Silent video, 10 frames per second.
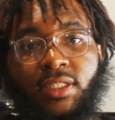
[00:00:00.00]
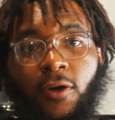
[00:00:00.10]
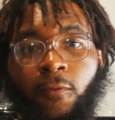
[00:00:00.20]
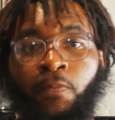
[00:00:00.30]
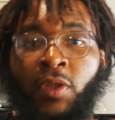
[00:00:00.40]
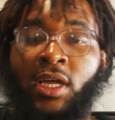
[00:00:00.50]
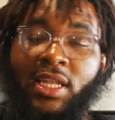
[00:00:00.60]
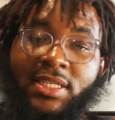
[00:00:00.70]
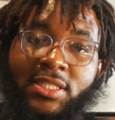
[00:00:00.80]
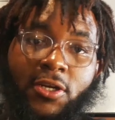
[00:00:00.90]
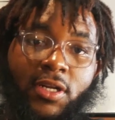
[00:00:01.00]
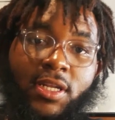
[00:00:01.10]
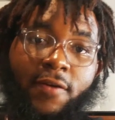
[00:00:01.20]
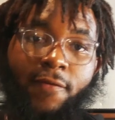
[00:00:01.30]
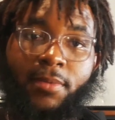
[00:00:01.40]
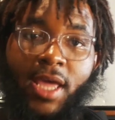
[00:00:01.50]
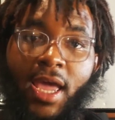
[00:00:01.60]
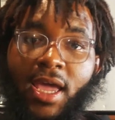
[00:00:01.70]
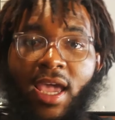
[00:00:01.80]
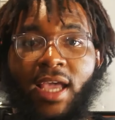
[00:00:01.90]
So let's steer clear from
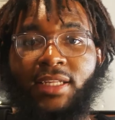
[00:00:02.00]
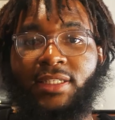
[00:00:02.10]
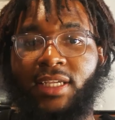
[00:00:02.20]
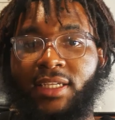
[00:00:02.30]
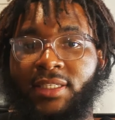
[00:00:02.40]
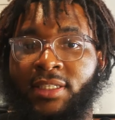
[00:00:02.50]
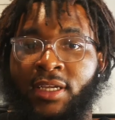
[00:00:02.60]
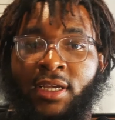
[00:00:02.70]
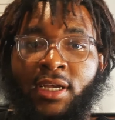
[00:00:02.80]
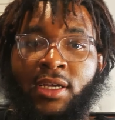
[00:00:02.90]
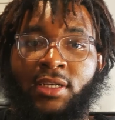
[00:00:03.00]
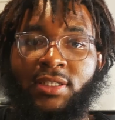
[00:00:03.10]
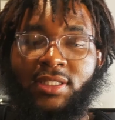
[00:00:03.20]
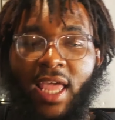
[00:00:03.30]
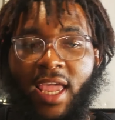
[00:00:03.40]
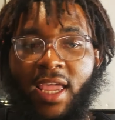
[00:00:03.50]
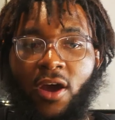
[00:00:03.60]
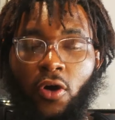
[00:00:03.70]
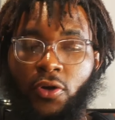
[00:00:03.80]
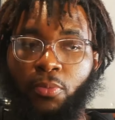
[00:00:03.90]
that and just stay
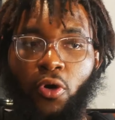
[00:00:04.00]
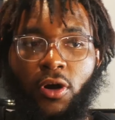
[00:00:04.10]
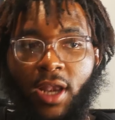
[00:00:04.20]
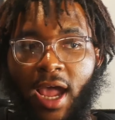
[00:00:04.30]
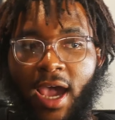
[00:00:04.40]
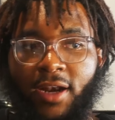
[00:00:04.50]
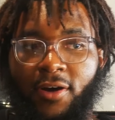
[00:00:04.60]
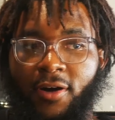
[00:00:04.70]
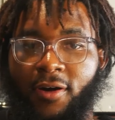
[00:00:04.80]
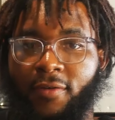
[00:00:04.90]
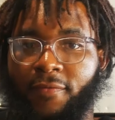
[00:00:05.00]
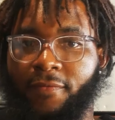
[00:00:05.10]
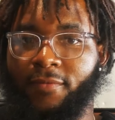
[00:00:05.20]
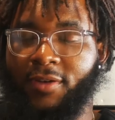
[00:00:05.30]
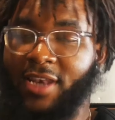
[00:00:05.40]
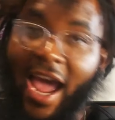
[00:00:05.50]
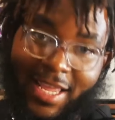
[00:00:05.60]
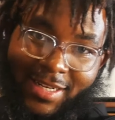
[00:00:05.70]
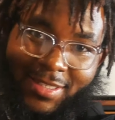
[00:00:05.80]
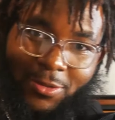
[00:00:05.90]
on the borderline of not
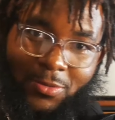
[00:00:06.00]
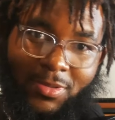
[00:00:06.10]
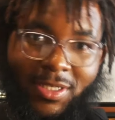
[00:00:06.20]
getting sued.